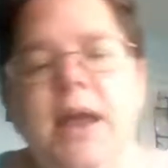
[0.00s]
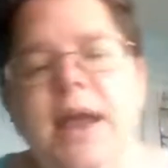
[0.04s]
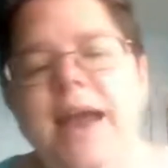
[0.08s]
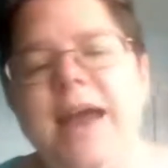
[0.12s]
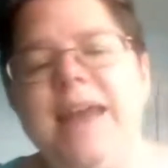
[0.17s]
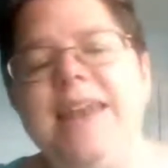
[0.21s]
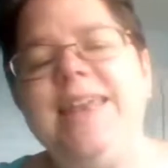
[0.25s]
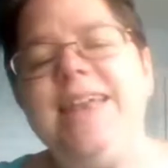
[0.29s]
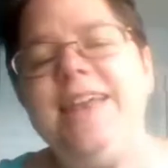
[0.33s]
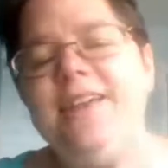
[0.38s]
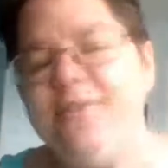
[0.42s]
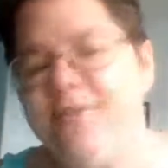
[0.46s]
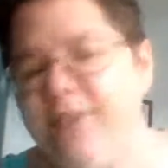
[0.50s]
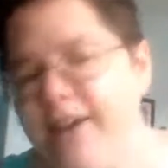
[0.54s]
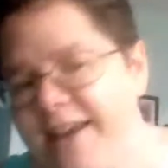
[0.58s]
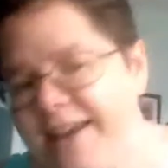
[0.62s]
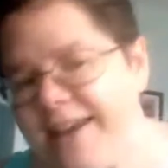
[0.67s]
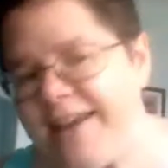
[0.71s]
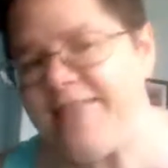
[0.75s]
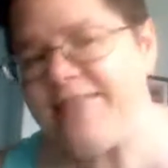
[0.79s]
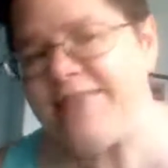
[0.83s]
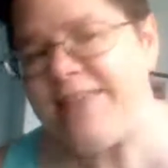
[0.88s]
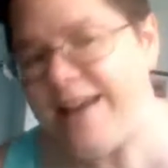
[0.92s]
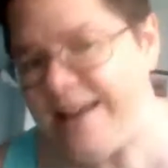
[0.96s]
And if I
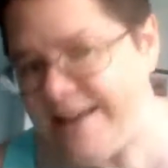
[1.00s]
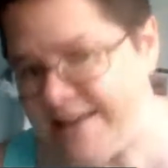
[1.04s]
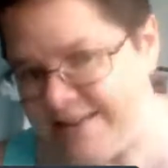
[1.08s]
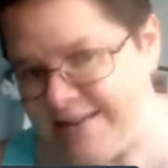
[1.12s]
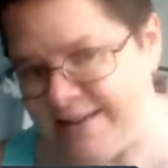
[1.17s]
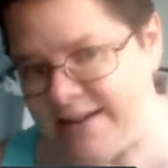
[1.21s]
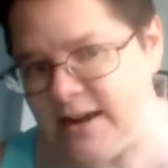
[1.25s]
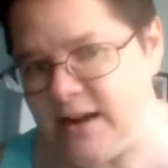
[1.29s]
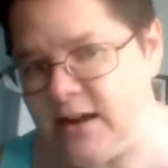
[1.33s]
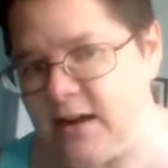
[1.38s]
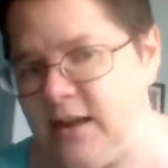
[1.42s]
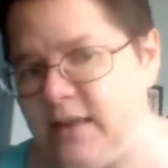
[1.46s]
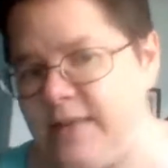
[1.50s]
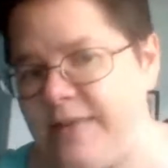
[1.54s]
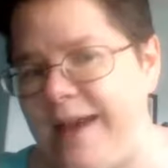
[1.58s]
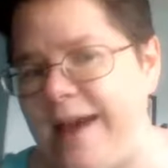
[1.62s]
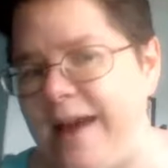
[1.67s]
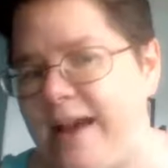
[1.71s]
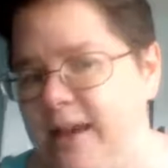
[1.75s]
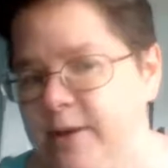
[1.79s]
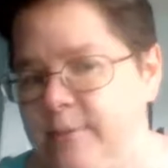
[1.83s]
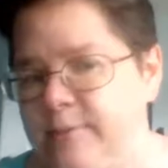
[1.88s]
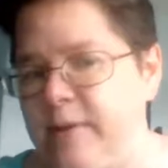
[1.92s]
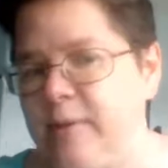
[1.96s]
get that done,
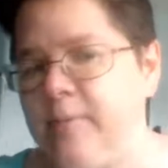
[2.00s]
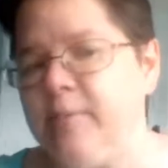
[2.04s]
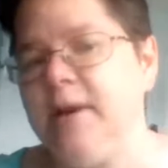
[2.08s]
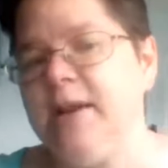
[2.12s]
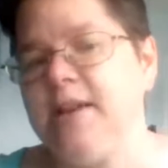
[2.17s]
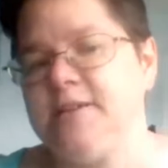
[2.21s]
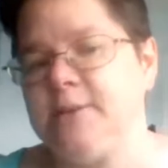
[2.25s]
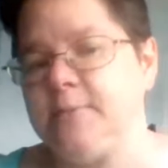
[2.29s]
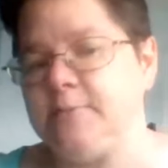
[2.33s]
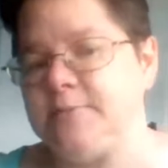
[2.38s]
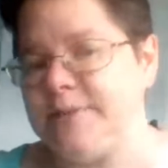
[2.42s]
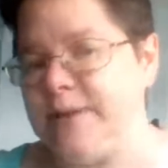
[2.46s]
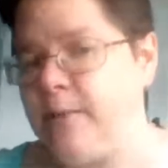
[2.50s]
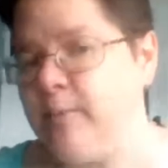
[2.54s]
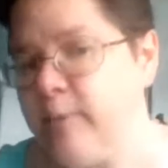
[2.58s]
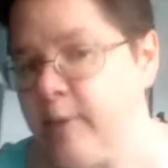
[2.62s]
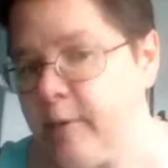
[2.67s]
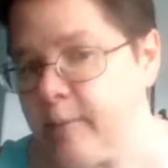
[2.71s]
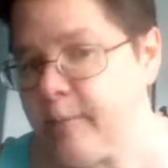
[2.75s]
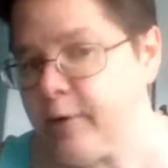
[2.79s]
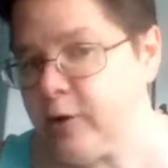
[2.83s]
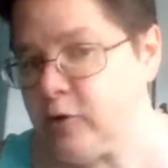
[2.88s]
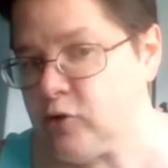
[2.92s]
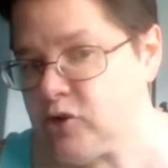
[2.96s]
that can be my
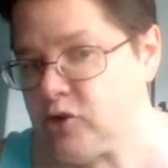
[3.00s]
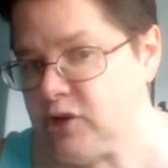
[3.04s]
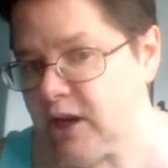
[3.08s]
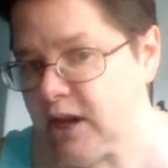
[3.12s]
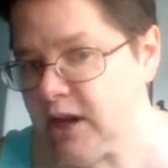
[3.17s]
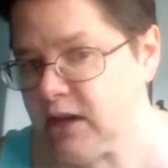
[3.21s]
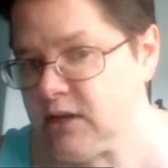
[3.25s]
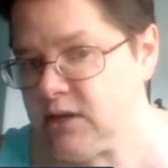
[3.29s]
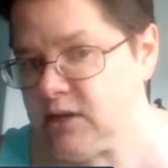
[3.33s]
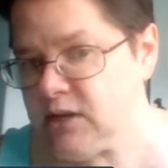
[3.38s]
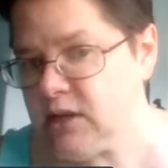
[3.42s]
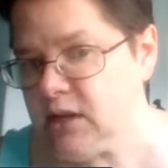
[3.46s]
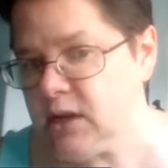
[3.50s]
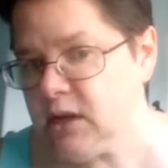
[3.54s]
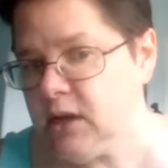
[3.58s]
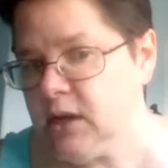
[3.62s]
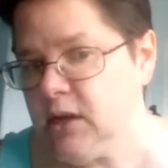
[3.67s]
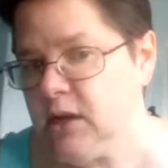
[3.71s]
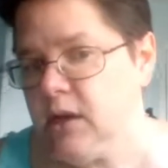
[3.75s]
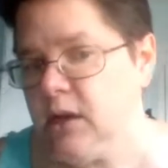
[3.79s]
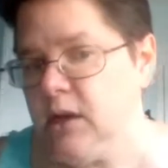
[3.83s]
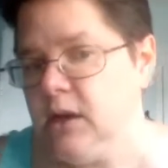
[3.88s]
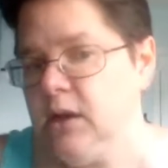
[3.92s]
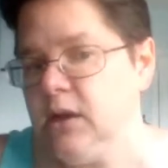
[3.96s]
September project
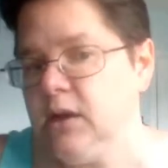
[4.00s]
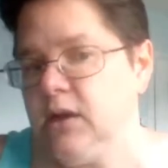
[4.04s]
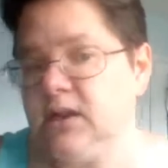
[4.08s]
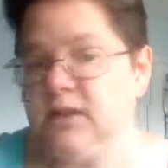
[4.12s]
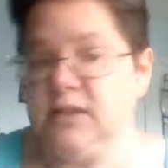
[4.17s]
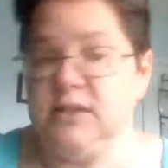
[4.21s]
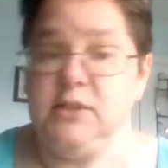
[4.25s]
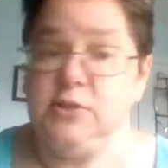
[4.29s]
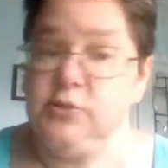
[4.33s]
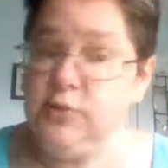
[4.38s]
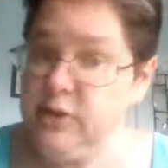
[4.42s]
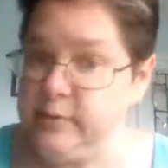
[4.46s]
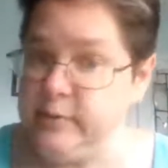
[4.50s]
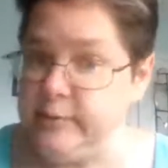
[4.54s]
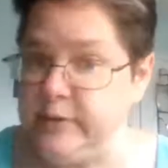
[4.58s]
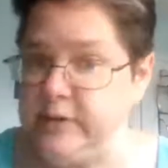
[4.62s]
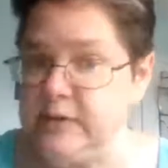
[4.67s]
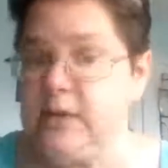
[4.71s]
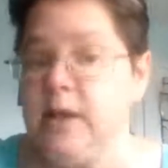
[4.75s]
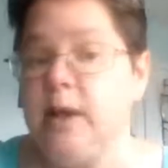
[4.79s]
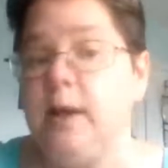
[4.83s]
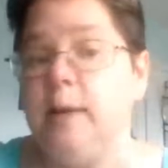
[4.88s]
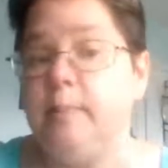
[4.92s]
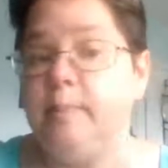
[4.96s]
because it's
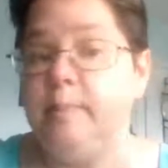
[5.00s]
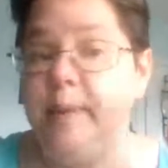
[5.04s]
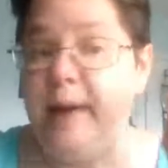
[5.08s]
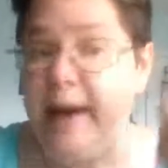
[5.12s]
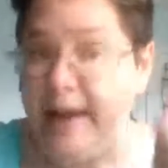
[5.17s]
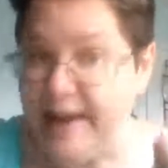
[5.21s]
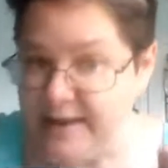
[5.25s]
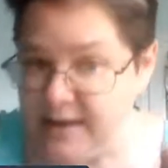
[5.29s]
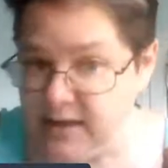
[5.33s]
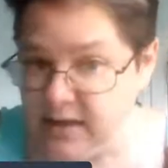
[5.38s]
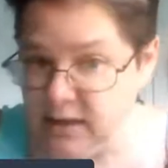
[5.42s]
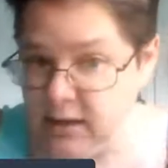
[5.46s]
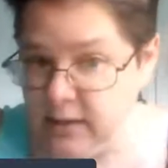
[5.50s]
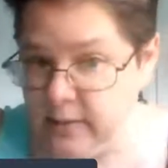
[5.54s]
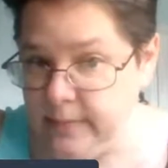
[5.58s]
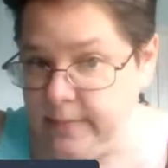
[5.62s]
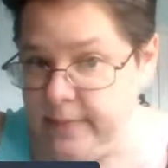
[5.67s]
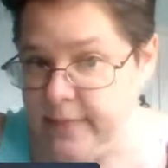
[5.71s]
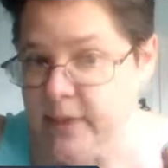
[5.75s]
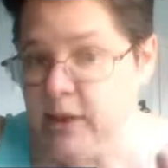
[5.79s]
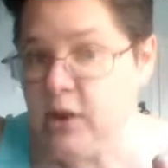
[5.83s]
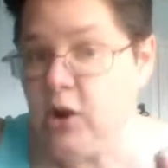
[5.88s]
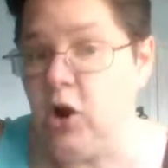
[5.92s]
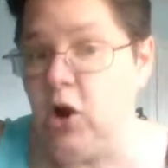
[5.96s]
Christmas. But
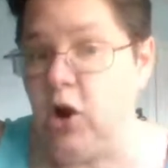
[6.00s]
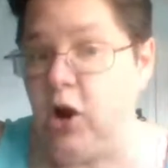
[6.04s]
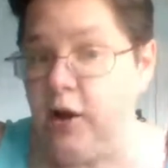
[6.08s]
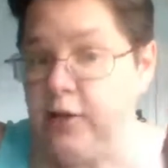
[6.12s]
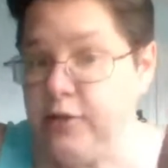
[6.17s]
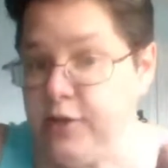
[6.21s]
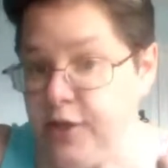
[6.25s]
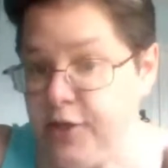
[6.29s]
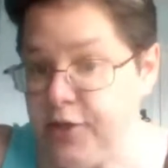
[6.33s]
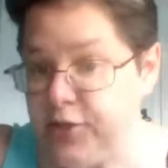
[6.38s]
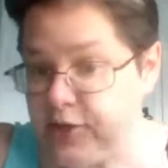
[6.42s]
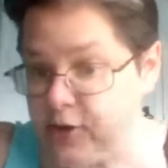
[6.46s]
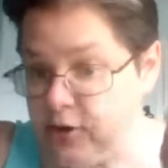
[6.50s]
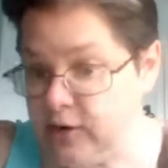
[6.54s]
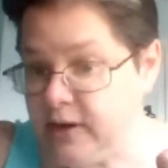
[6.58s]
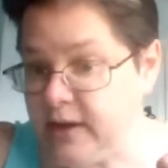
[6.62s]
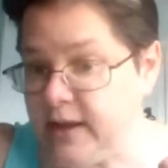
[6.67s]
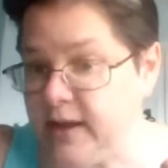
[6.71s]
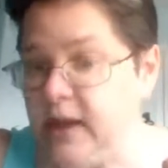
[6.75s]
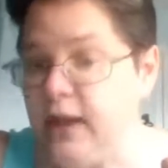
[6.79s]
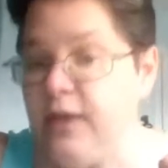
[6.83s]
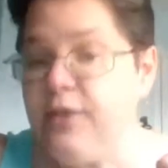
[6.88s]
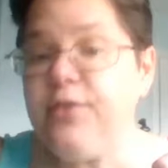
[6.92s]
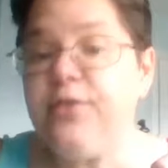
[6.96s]
on the
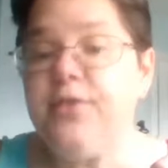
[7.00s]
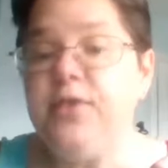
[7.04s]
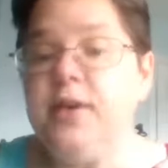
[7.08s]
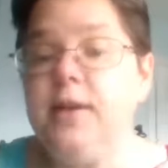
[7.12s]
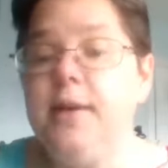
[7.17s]
30th,